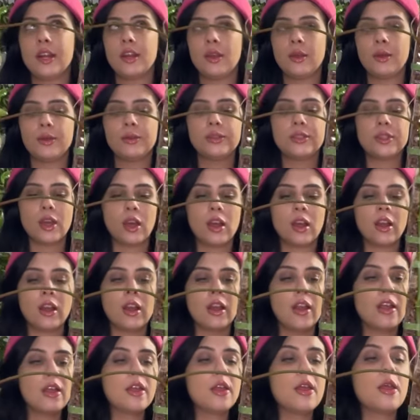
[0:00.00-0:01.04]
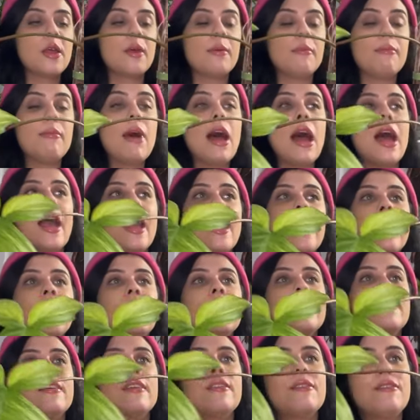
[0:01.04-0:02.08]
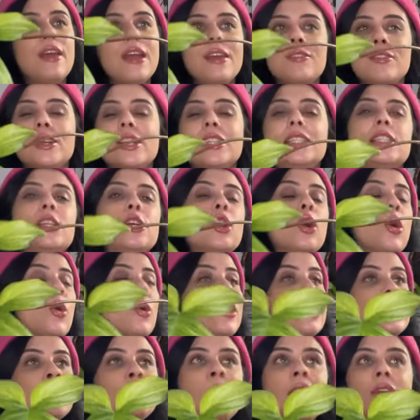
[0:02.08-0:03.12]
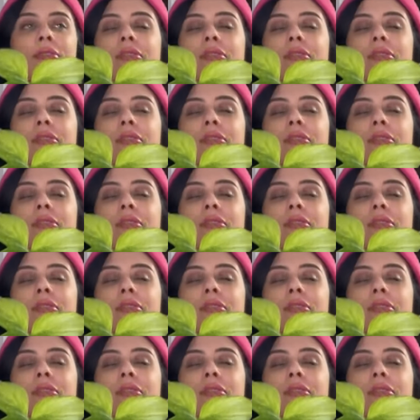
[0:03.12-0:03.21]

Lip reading: knows are my favorites. They're always my